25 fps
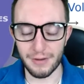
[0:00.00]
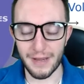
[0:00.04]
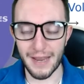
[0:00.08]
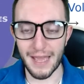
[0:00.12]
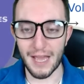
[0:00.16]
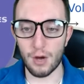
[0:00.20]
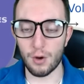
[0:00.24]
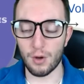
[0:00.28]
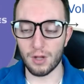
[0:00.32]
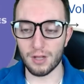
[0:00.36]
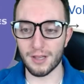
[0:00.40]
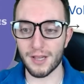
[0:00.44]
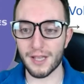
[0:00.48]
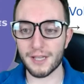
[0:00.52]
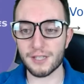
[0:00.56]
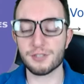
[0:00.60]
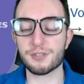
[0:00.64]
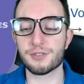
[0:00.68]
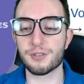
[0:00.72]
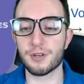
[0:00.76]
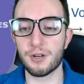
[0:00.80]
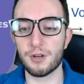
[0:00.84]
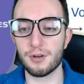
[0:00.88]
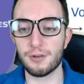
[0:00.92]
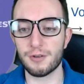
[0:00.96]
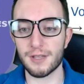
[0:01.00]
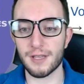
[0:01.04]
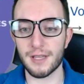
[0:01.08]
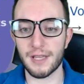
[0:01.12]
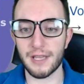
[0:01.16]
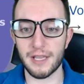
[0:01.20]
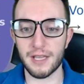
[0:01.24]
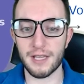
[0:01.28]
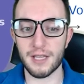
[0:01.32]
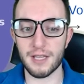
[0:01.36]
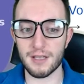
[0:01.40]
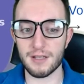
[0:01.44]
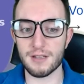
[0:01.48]
Now, Electrode
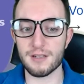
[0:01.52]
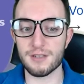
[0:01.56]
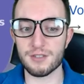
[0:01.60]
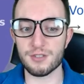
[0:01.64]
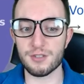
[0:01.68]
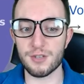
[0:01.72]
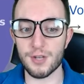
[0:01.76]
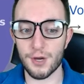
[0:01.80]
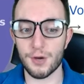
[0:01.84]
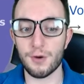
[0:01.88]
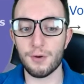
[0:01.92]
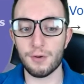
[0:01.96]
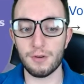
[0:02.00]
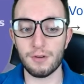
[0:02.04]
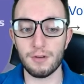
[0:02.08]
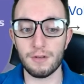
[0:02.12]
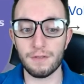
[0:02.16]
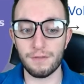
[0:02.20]
is known